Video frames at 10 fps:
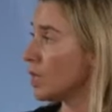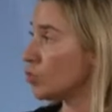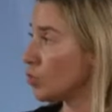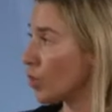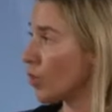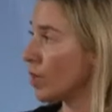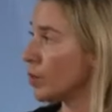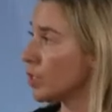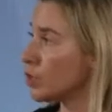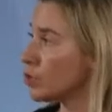Tomorrow I
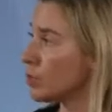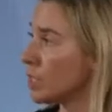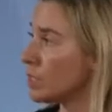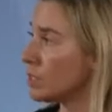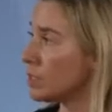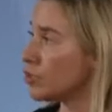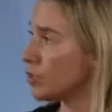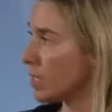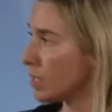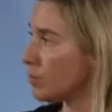will also meet the
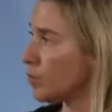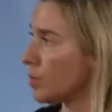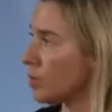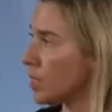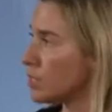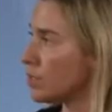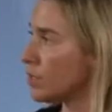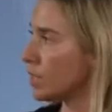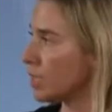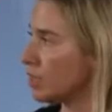Jordanian foreign
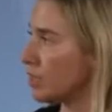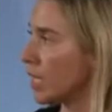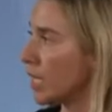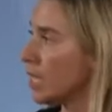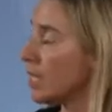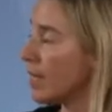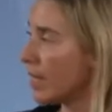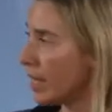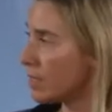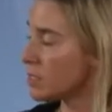minister in Vienna,
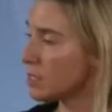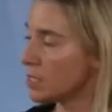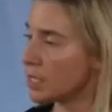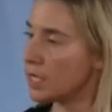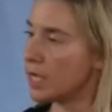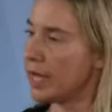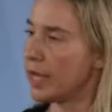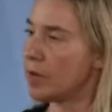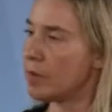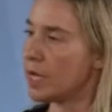and I
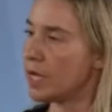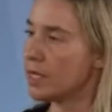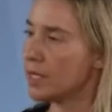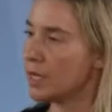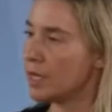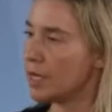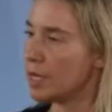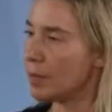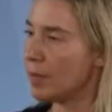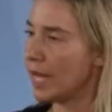am
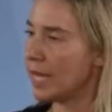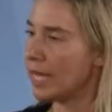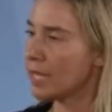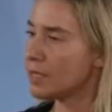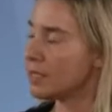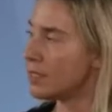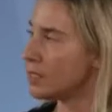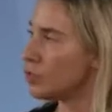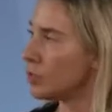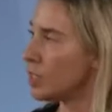planning
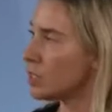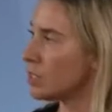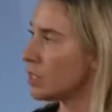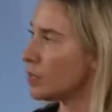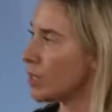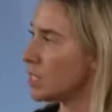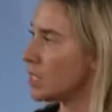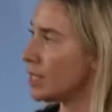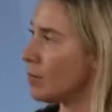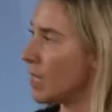to meet
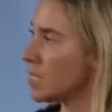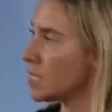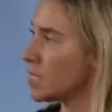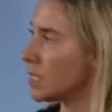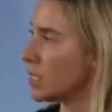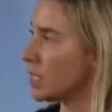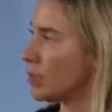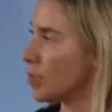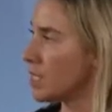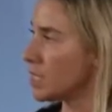President Abbas
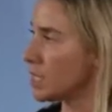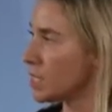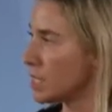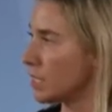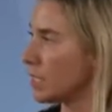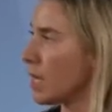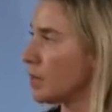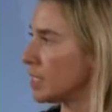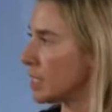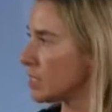in Brussels in the
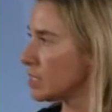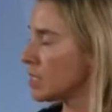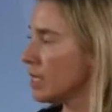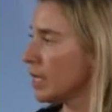coming days.